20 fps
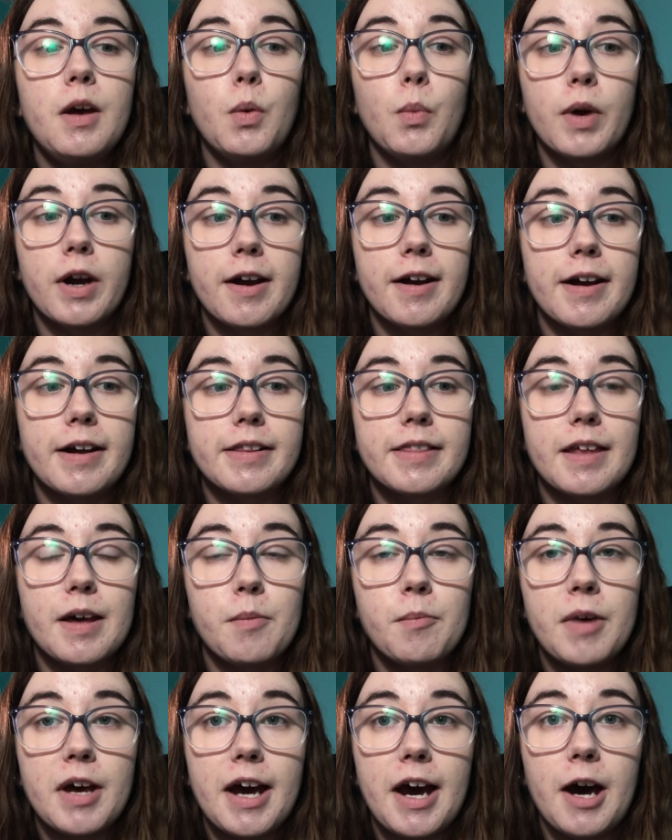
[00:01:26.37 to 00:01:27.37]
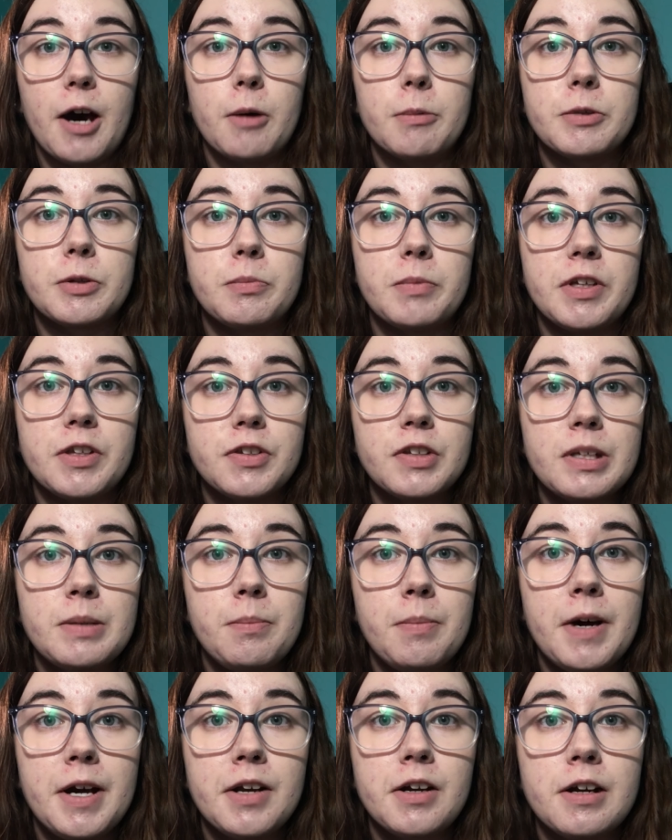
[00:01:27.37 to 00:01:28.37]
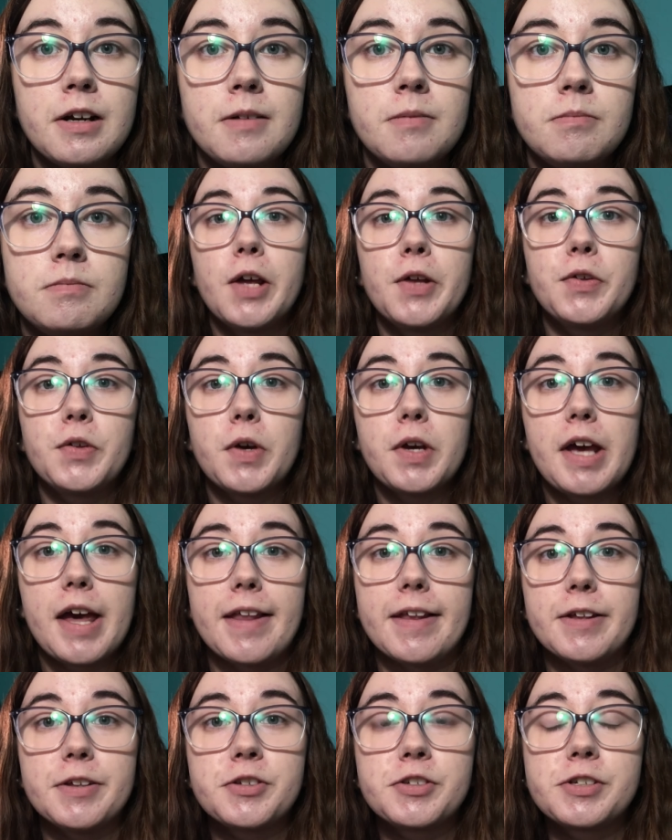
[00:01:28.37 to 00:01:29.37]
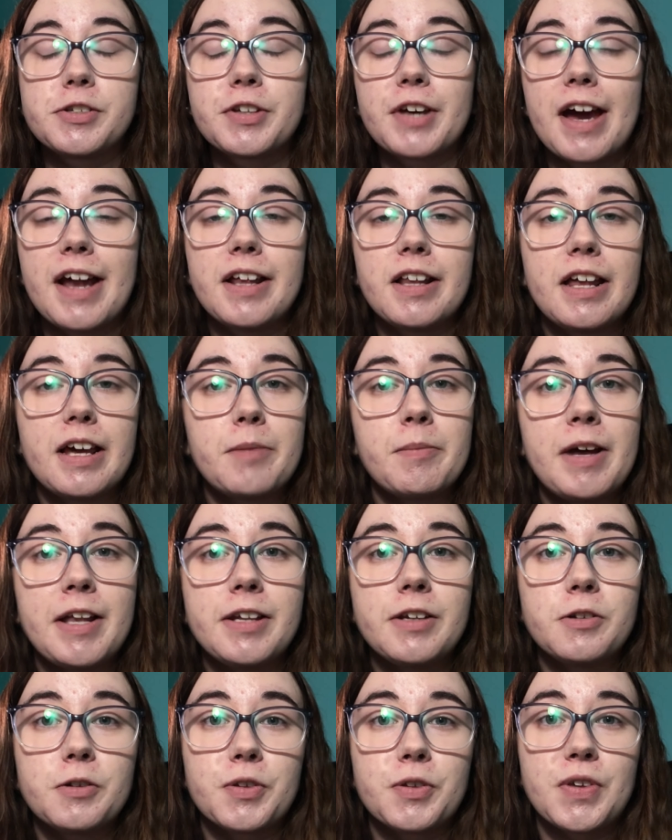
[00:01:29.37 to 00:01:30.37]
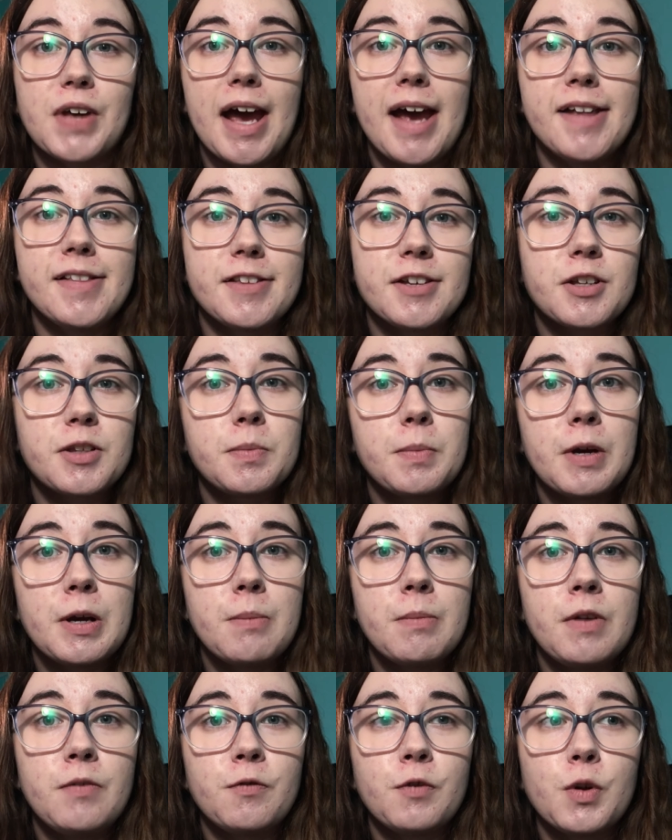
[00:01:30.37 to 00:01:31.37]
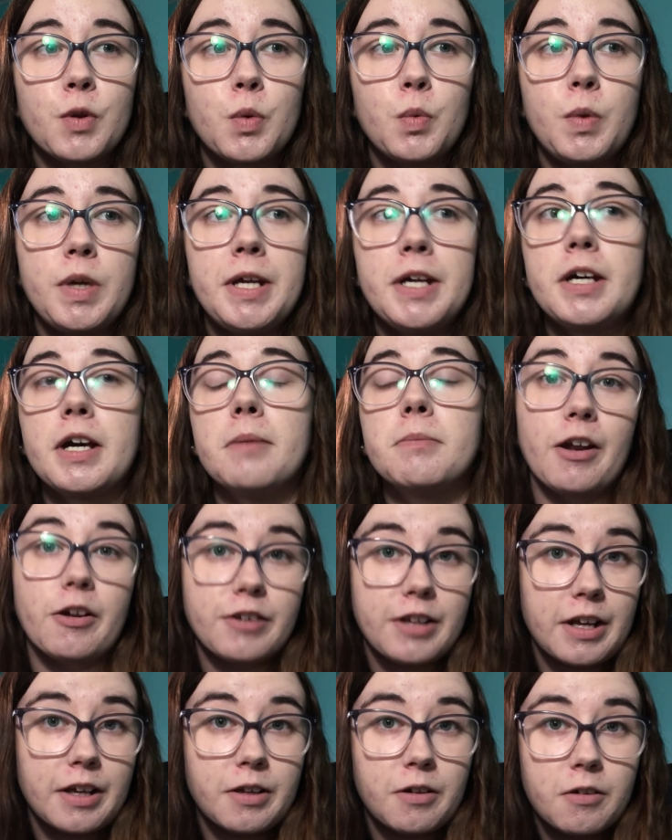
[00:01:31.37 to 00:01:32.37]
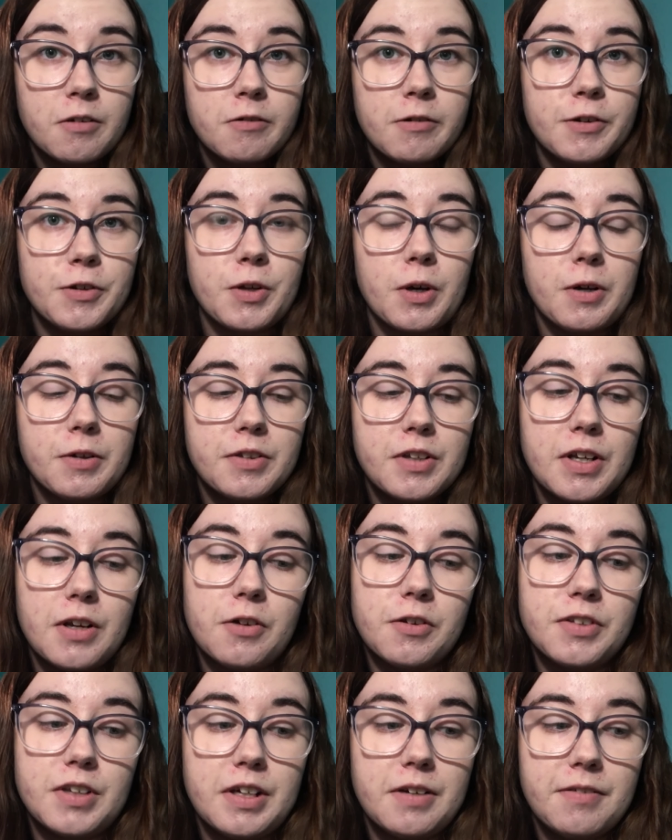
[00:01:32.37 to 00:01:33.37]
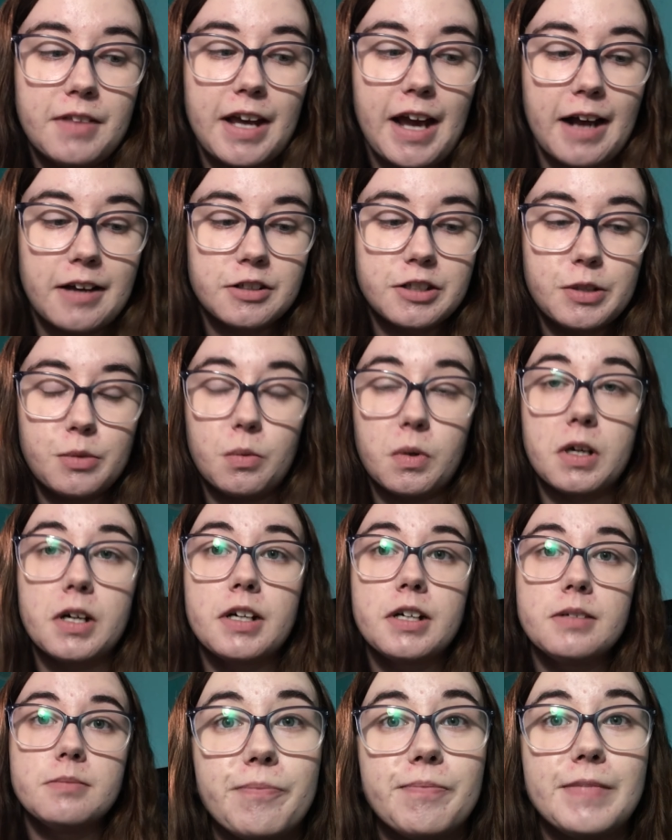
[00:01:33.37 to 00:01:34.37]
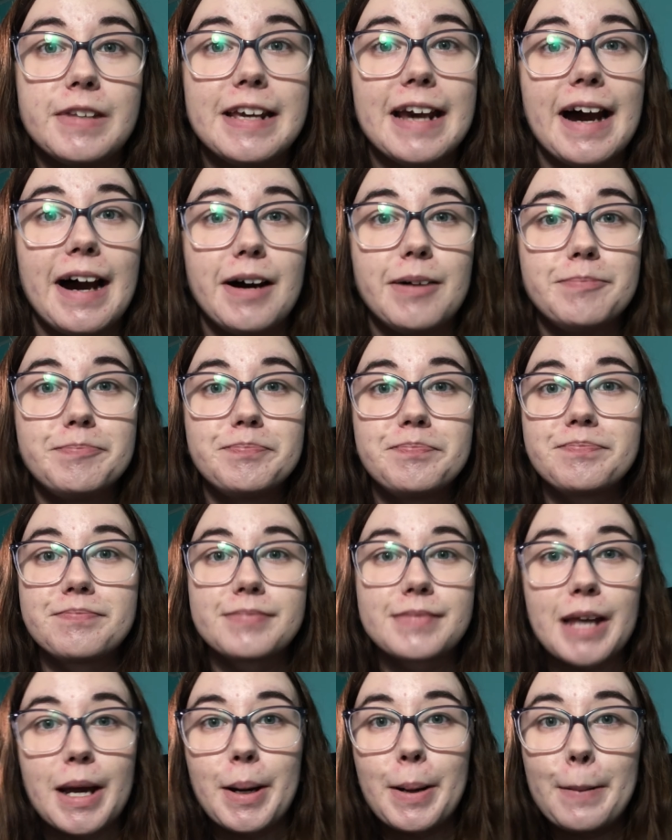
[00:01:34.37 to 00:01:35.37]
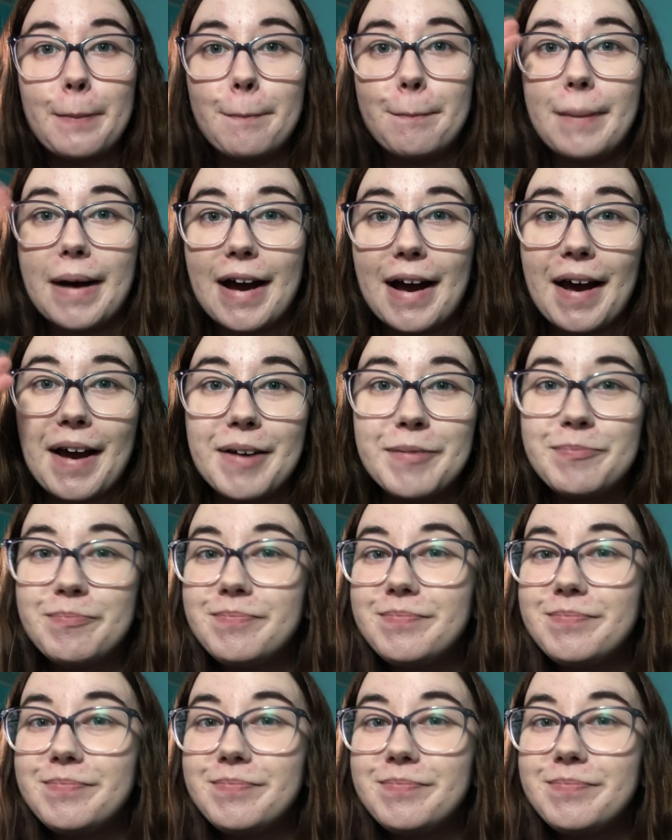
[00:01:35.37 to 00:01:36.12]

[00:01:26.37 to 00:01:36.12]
wearing them helps me sleep better. So yeah, that's just kind of like my little science experiment for the week. i am gonna tell you the results and I'll see if they actually work. Yeah. Bye.